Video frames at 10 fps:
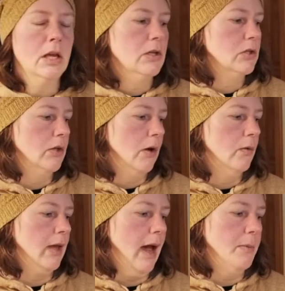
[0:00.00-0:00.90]
So
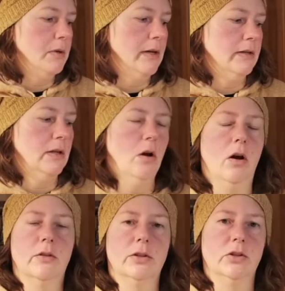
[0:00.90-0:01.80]
capitalizing
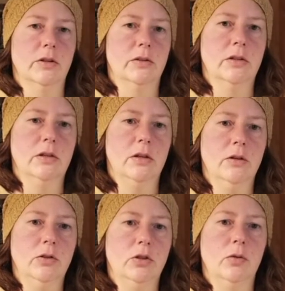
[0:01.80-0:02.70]
on the justice
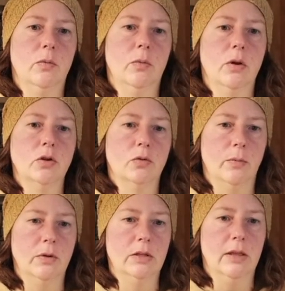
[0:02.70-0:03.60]
year to
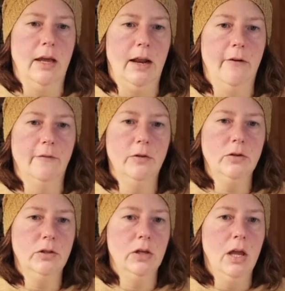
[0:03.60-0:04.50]
contribute to that
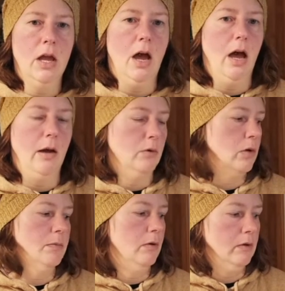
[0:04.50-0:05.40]
effort
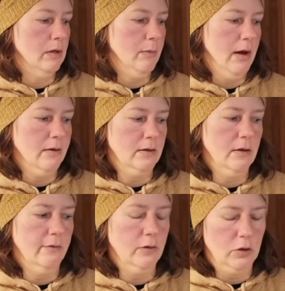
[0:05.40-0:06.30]
could be really
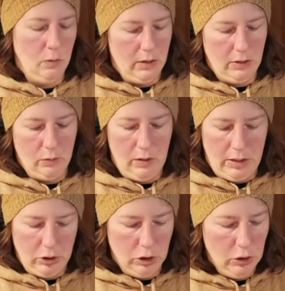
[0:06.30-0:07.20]
positive for
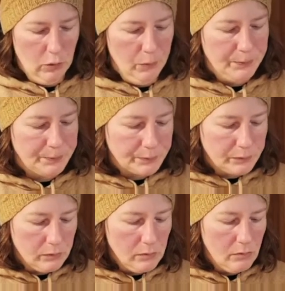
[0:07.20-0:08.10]
2022.
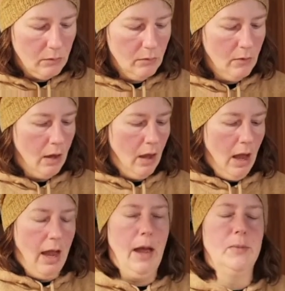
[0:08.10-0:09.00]

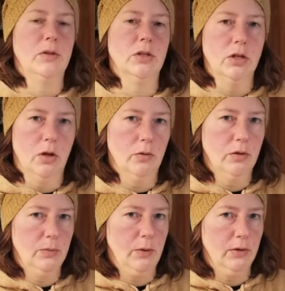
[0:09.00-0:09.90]
I happen to know
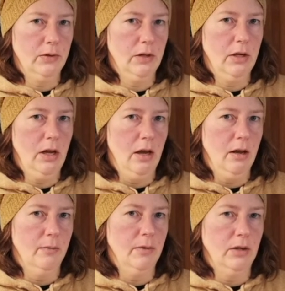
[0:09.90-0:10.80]
this person.
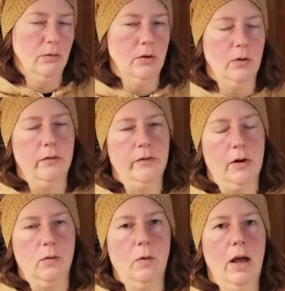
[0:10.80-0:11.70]
I don't know her
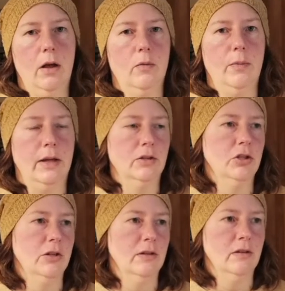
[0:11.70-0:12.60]
very well, but
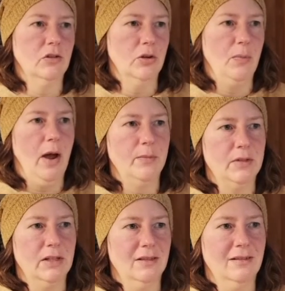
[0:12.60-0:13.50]
she popped
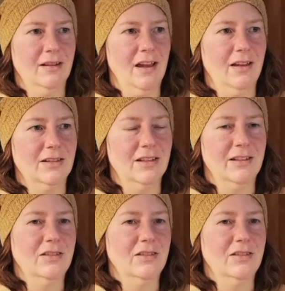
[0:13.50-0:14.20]
in to this